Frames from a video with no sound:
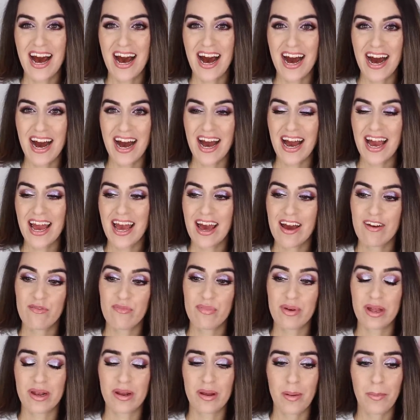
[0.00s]
I have
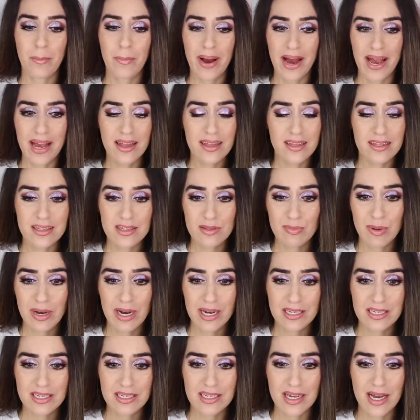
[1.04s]
been piling these
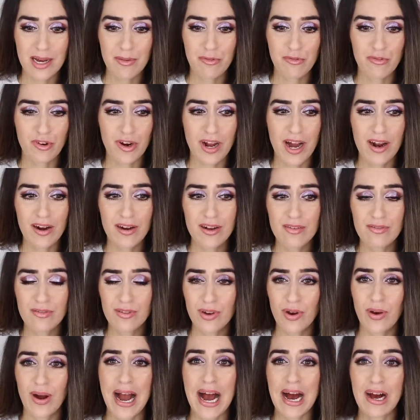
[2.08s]
boxes up for I don't even
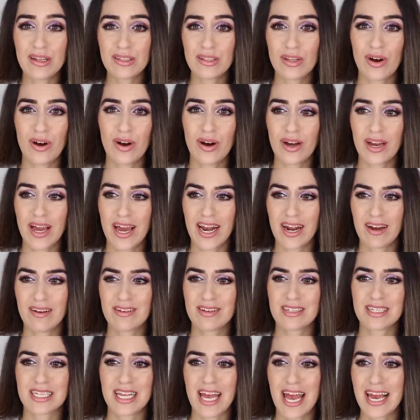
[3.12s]
know how long, and I
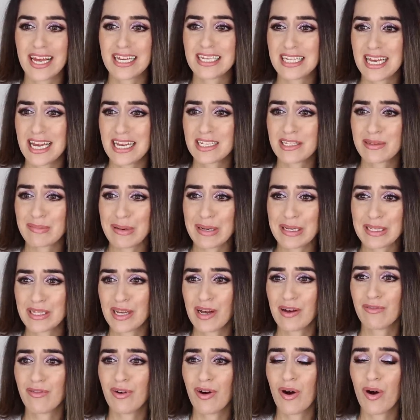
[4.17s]
was like saying to
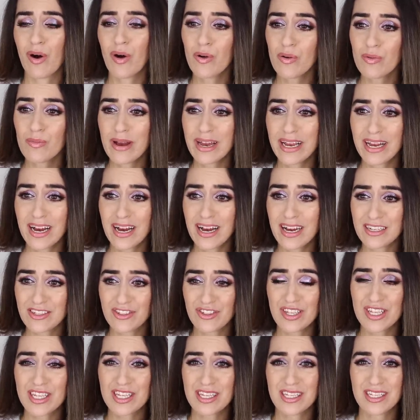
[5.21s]
myself, oh my gosh,
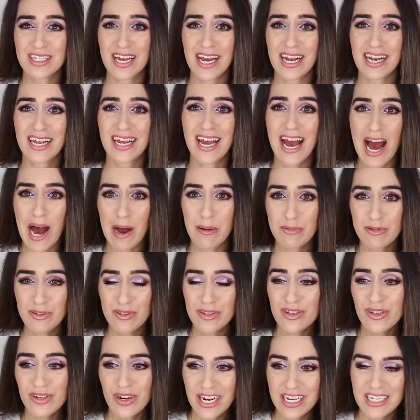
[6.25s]
this is getting
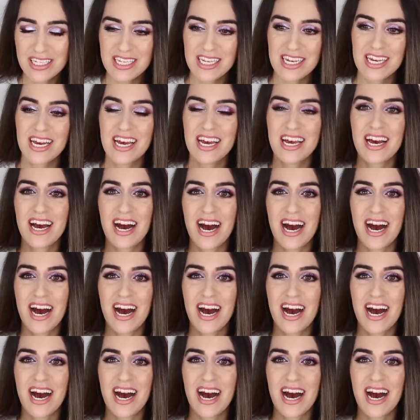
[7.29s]
absolutely crazy.